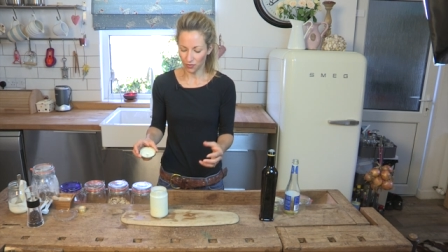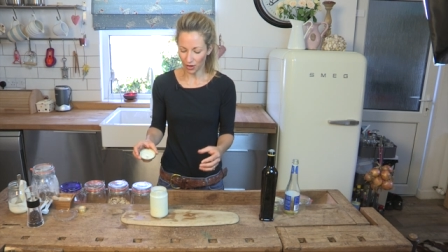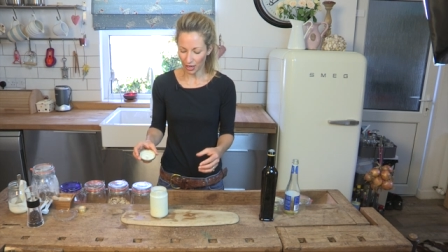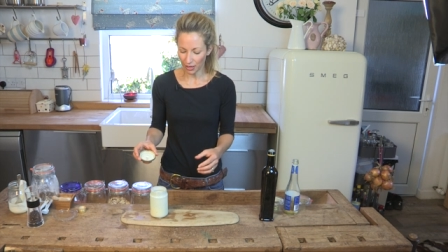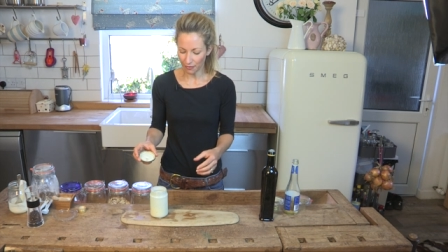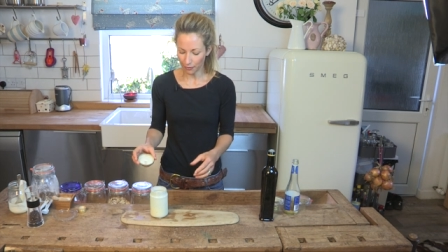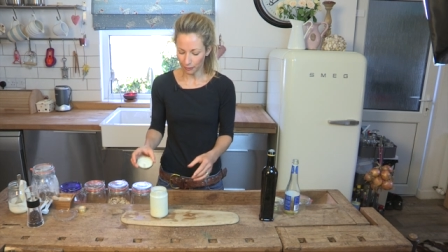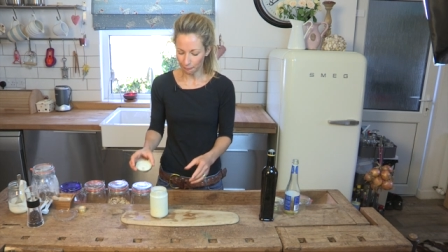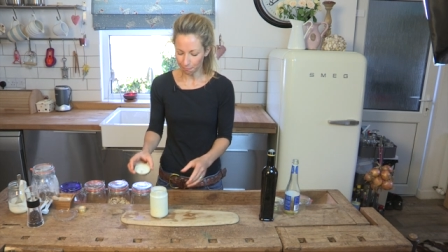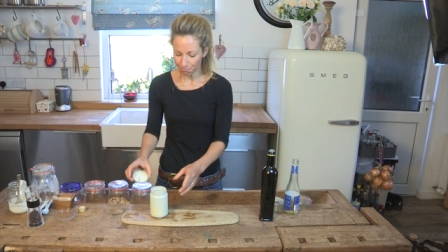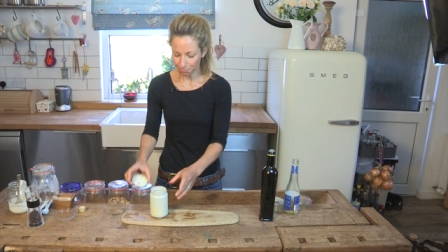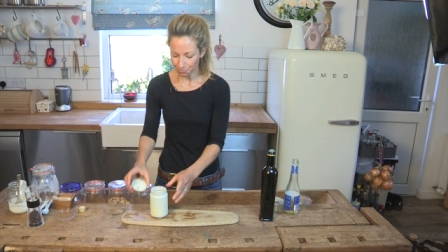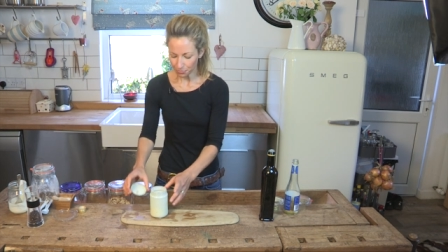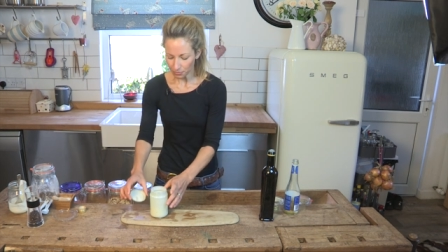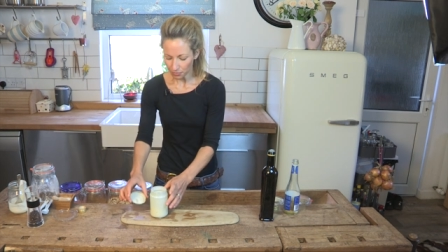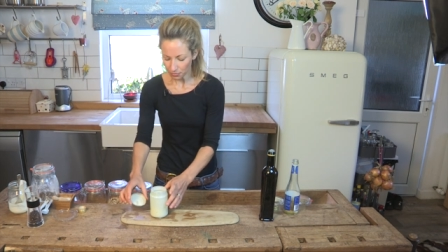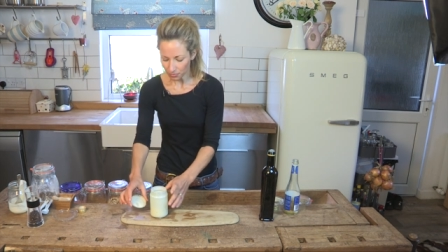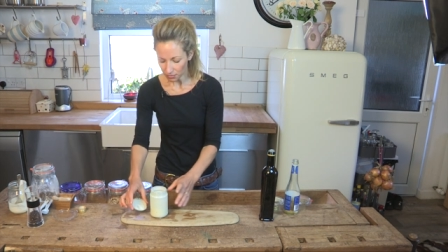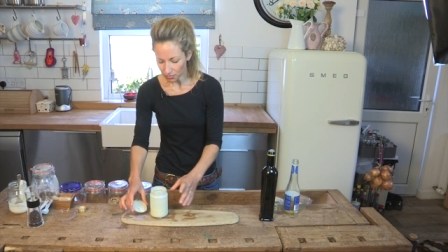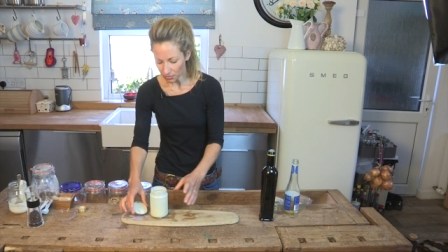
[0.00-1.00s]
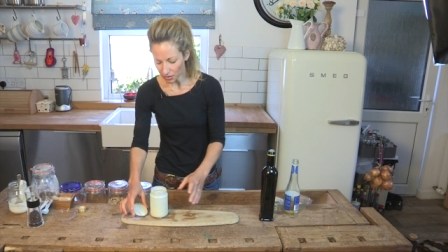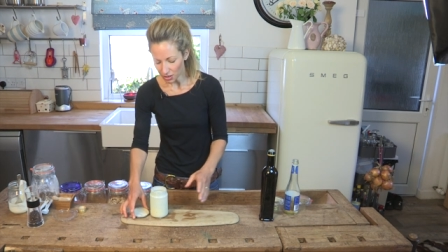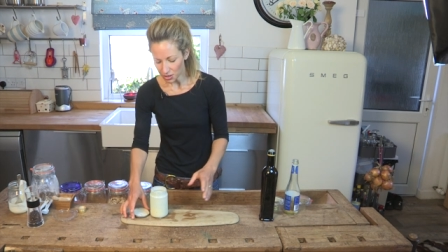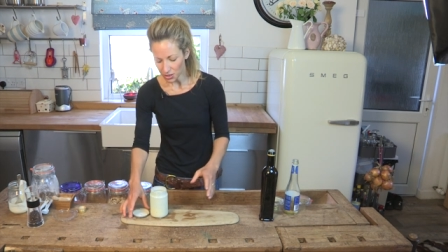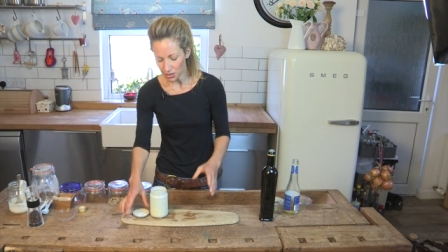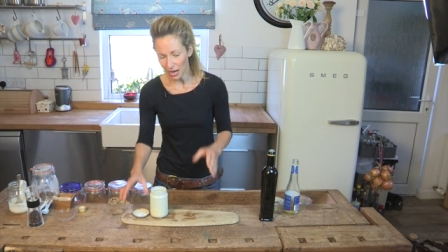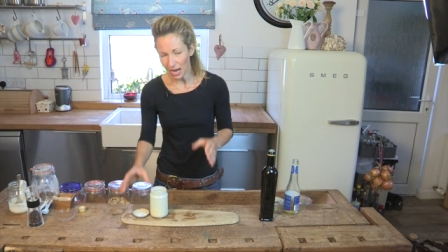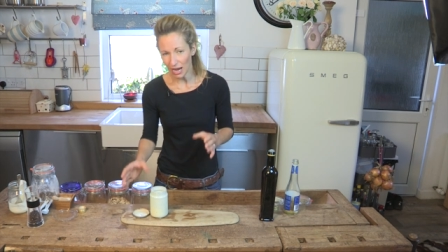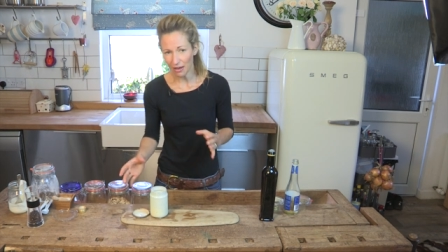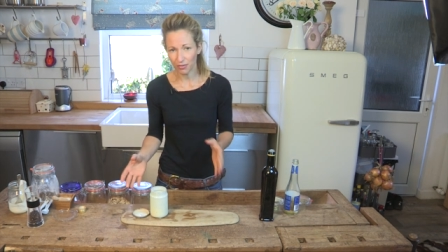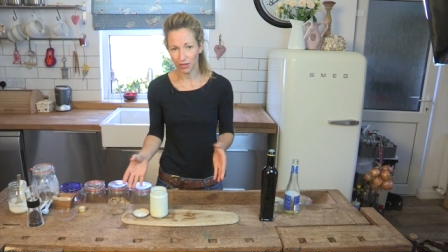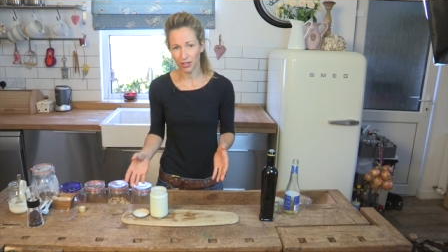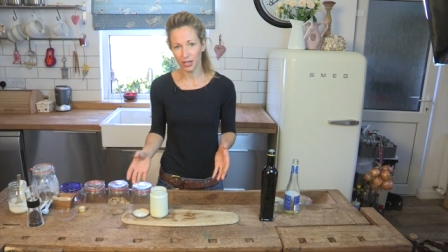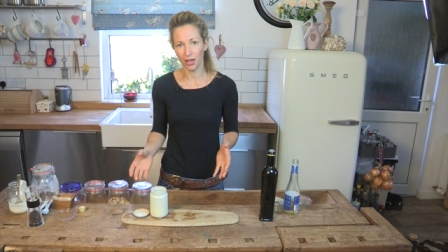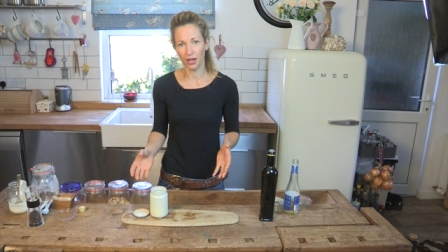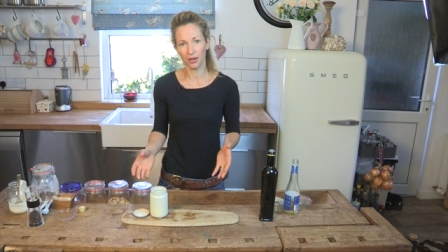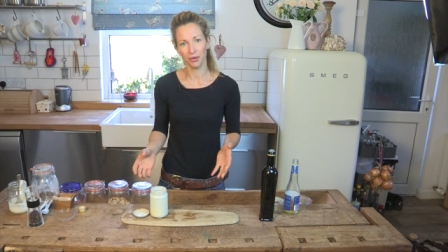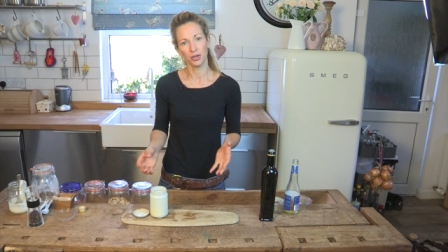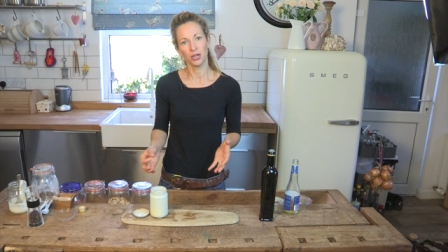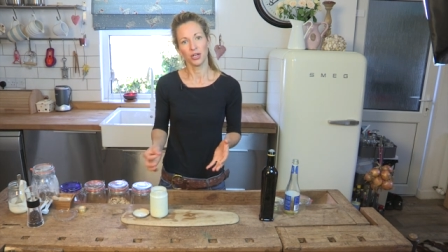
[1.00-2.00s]
flavour. So have a
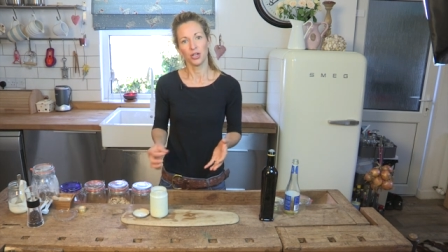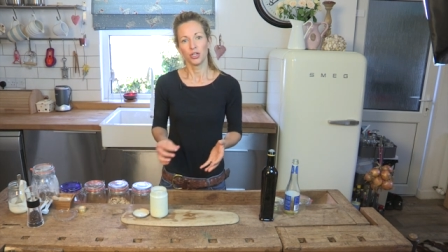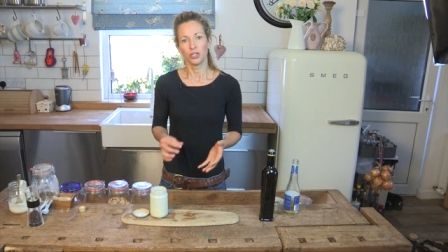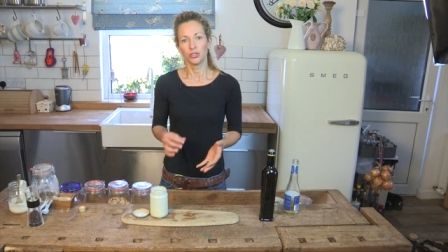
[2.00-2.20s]
go.